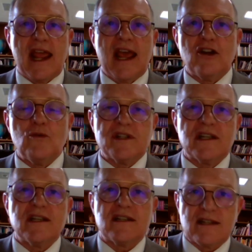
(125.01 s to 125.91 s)
Andrew was
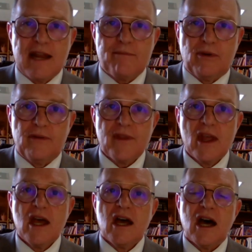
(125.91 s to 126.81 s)
a disciple
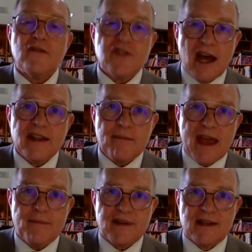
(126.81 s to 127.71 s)
of John the
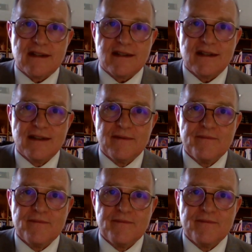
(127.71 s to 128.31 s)
Baptist.